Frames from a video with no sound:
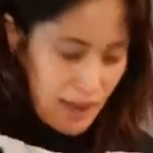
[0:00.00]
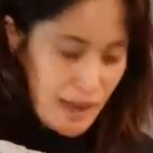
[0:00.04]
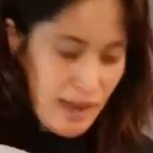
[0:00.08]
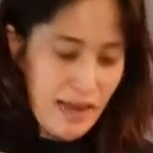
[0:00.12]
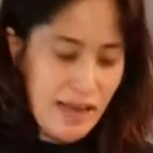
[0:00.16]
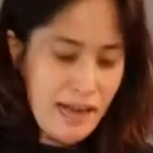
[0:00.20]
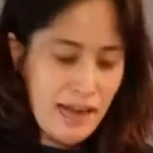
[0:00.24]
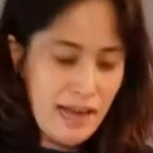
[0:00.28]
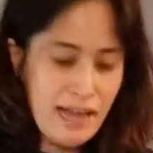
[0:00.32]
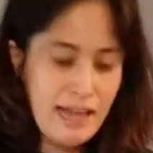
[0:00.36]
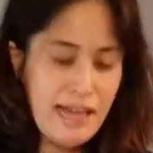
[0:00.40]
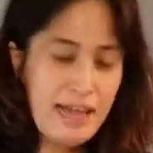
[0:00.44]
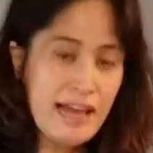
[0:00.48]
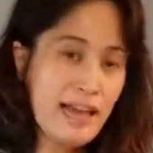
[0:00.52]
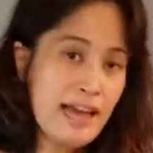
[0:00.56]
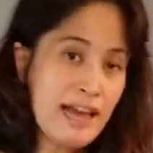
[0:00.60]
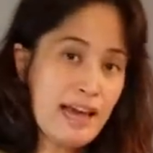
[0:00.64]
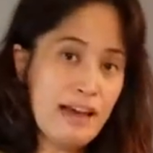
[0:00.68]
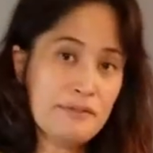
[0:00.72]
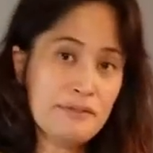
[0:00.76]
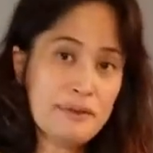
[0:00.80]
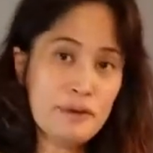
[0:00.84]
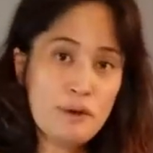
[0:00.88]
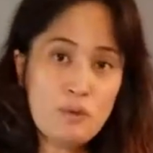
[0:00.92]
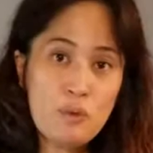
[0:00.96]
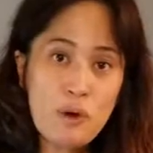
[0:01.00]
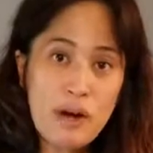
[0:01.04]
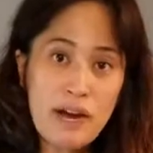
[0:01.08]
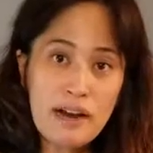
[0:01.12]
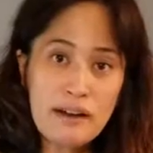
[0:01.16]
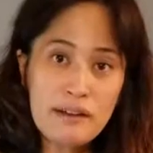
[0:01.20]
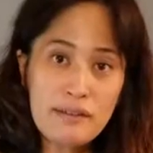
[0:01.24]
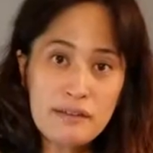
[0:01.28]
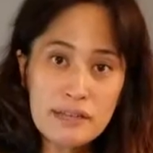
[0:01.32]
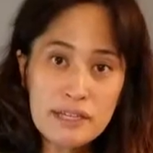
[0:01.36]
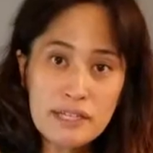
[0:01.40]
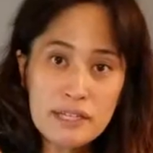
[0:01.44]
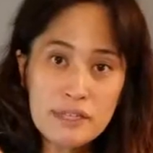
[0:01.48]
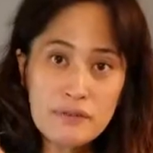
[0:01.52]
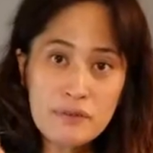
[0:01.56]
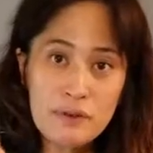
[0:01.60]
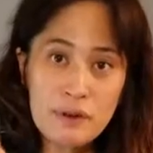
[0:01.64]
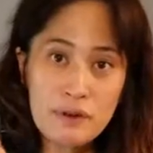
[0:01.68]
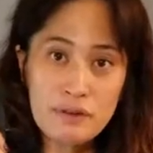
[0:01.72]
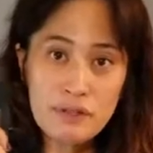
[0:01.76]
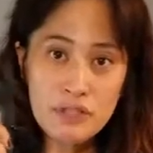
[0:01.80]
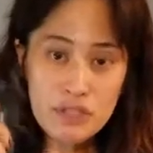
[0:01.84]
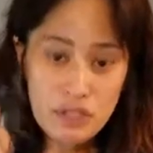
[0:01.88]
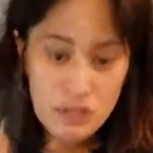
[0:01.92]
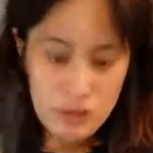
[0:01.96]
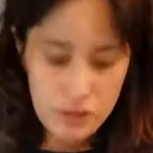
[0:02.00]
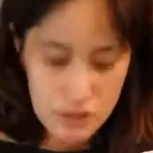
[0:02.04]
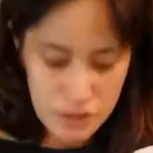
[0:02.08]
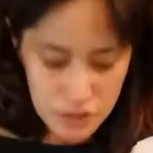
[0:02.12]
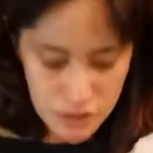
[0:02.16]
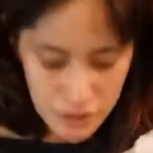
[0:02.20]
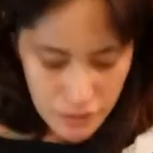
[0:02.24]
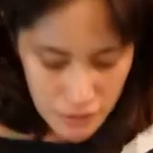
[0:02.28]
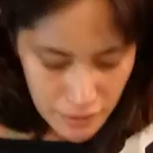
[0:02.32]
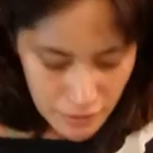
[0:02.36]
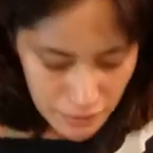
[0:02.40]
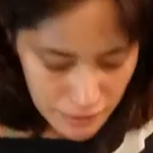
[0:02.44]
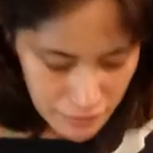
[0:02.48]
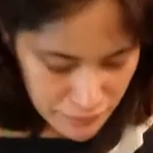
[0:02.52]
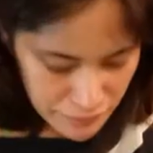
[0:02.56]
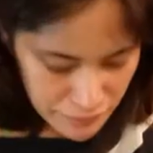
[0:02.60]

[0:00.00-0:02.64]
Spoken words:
I have a wireless phone charger.